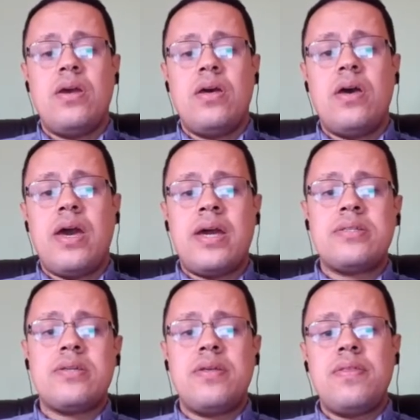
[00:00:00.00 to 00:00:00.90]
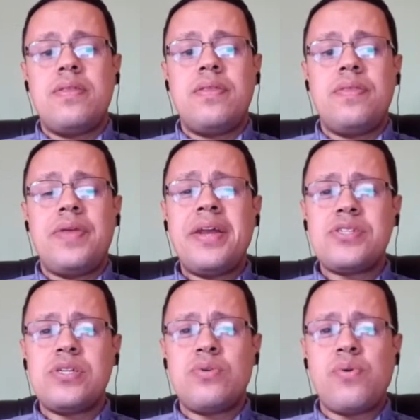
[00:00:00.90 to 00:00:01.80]
And that is
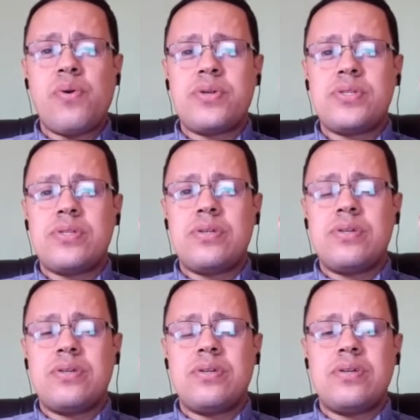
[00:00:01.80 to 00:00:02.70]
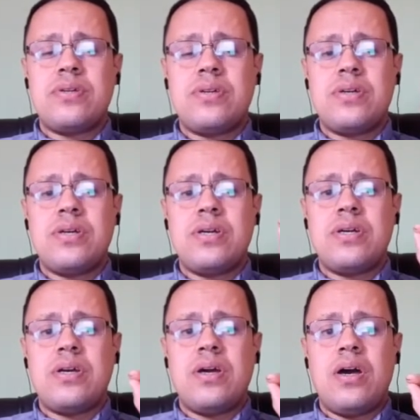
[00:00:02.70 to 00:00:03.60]
the course
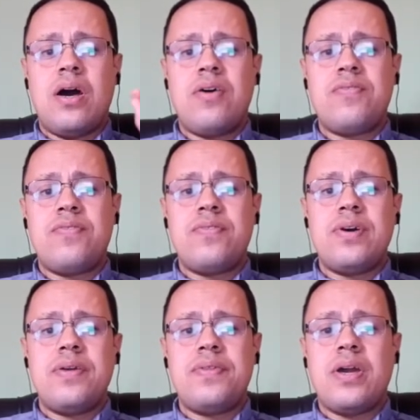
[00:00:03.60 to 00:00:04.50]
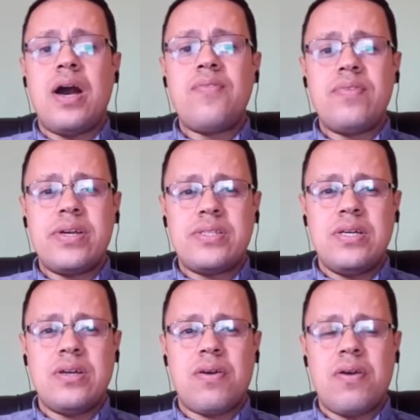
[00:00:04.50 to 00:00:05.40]
of the conflict
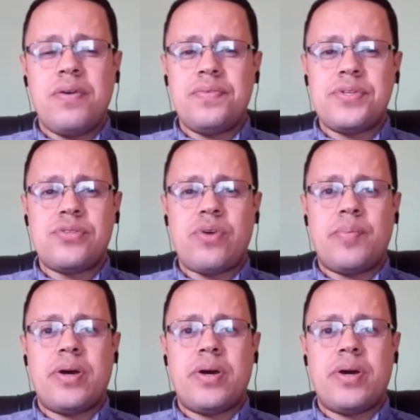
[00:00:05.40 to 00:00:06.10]
here in this drama.